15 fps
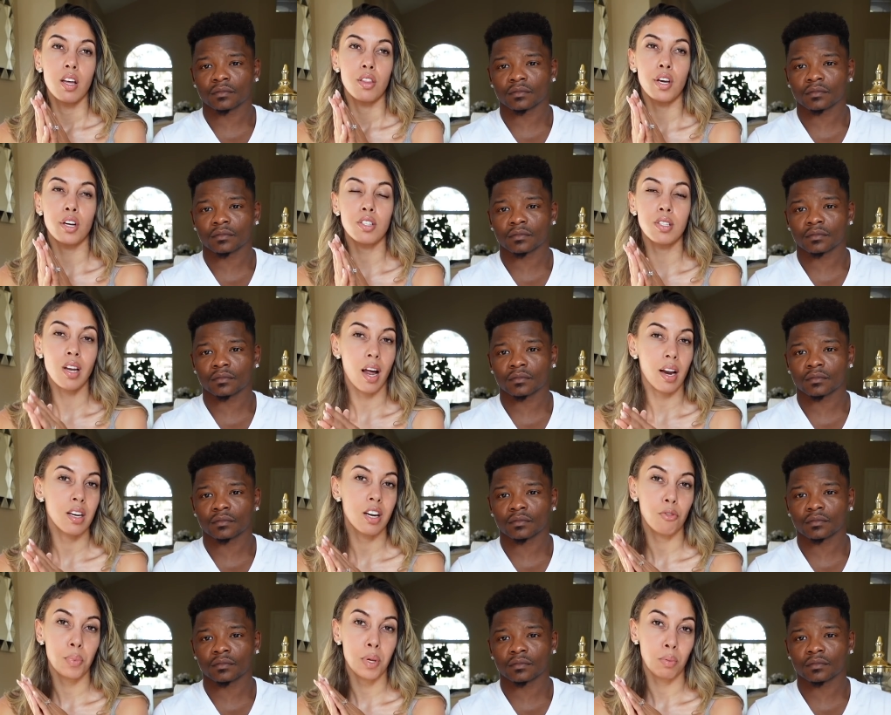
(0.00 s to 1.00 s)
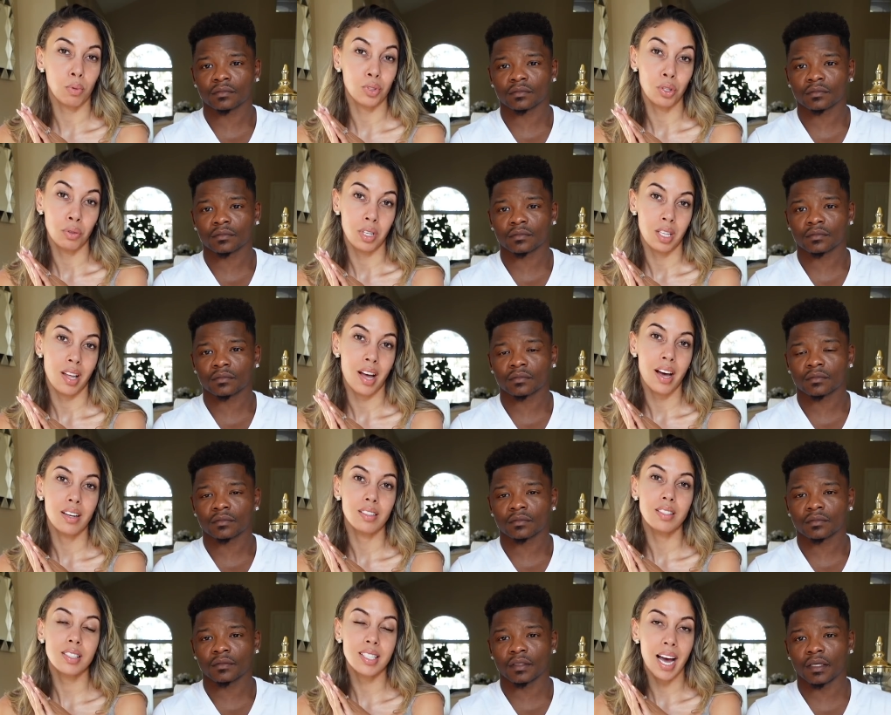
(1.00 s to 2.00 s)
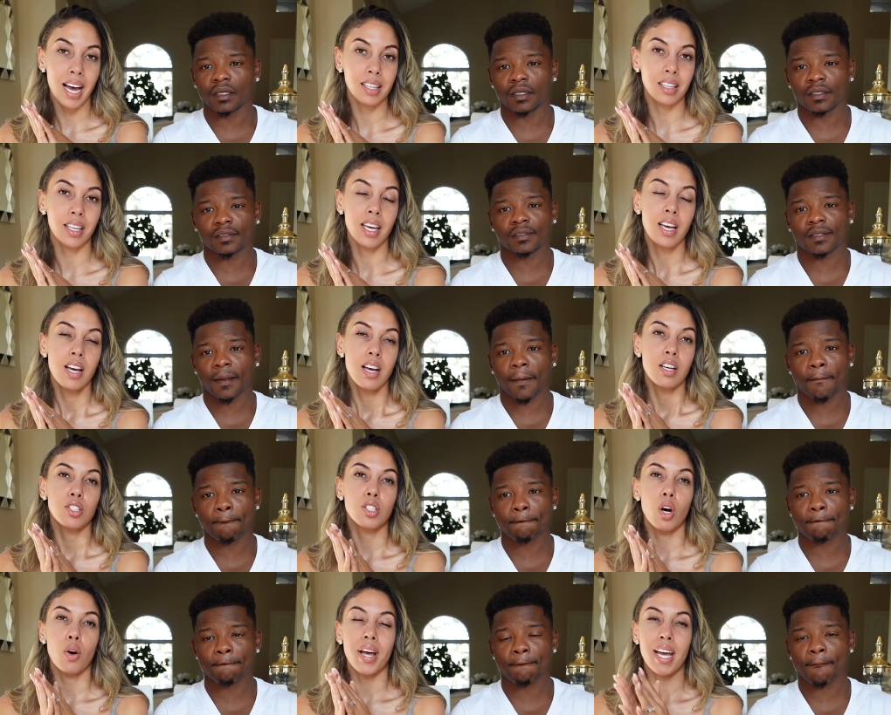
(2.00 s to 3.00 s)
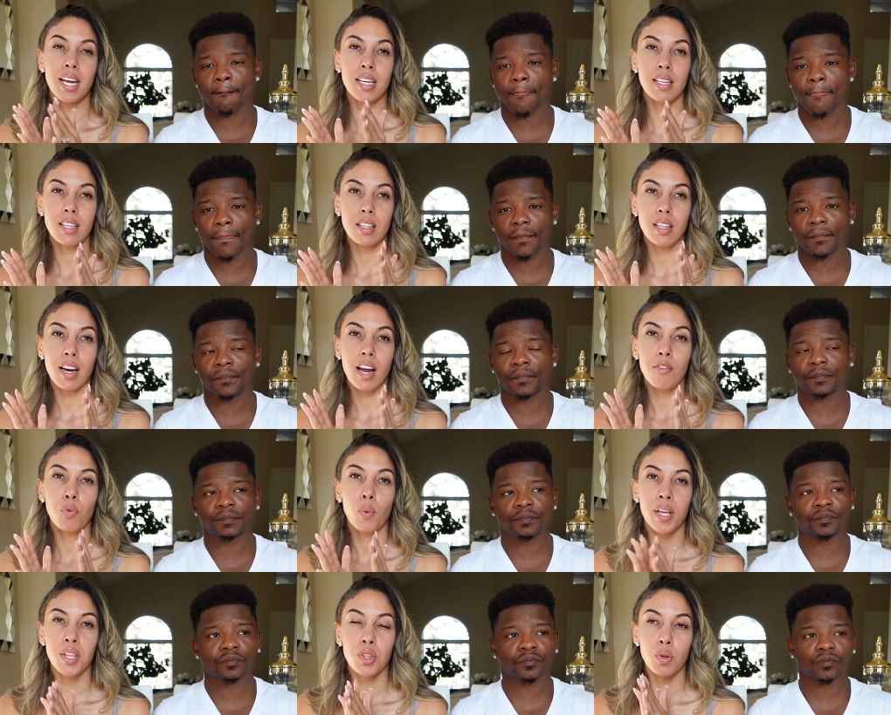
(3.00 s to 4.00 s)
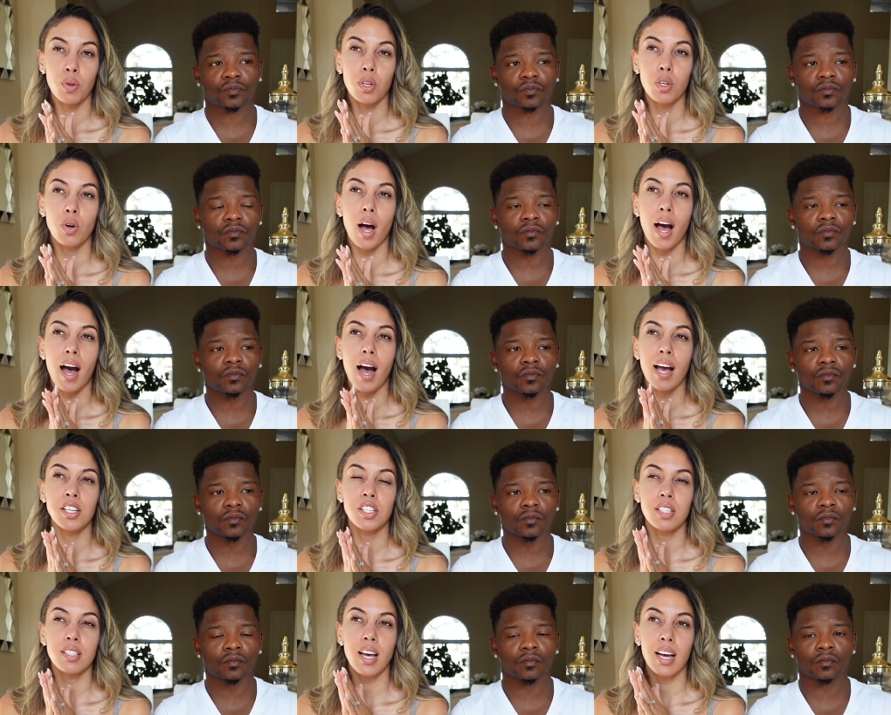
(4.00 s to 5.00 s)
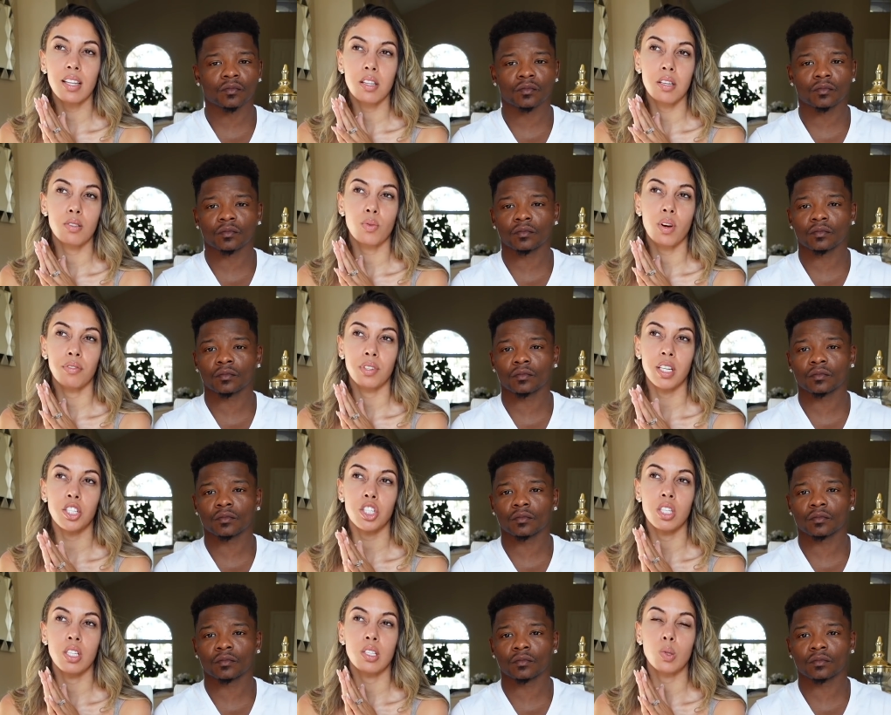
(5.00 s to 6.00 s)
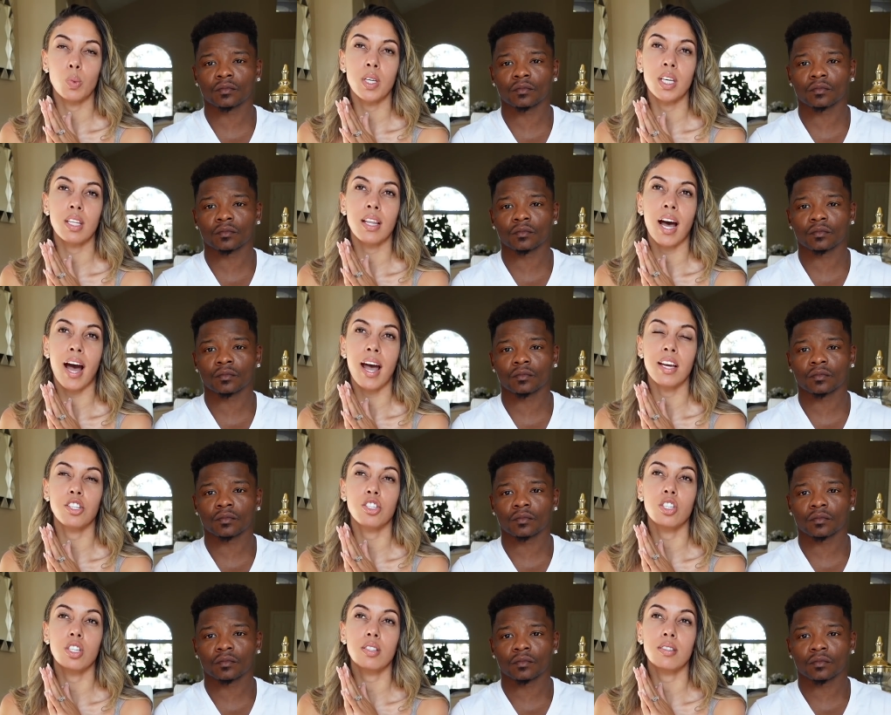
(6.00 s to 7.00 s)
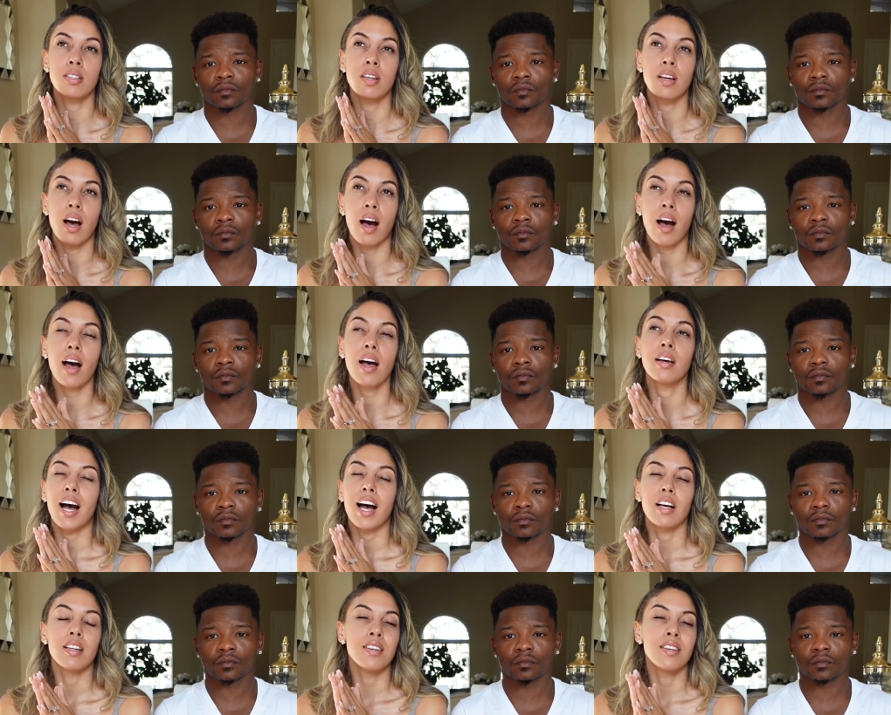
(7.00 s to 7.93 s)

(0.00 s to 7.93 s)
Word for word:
Speaker 1: there's not enough people doing that sadly. Yes so anything that I've went through, I just had this revelation this week that it's just not